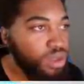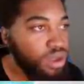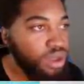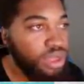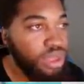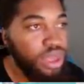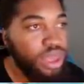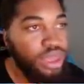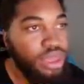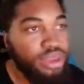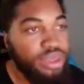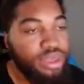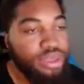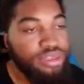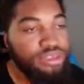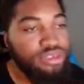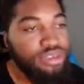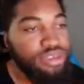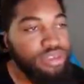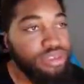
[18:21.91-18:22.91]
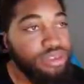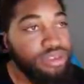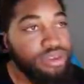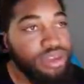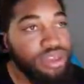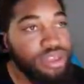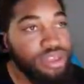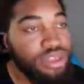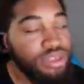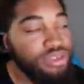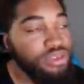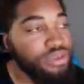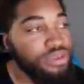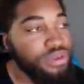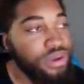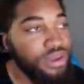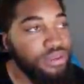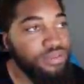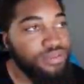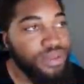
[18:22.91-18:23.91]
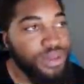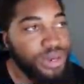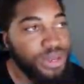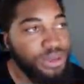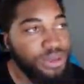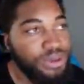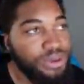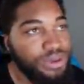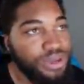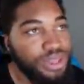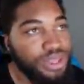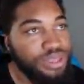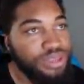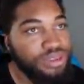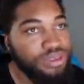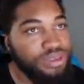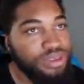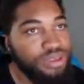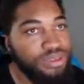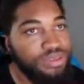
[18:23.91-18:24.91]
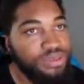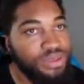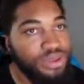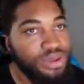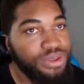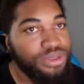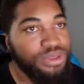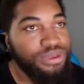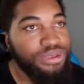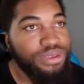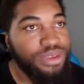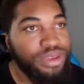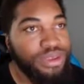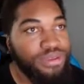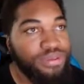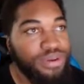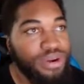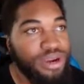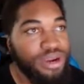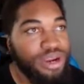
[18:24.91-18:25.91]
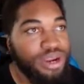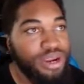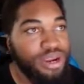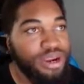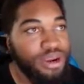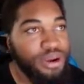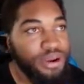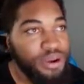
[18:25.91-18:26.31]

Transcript: And it's a, it is a rent video. It's it's one of those things where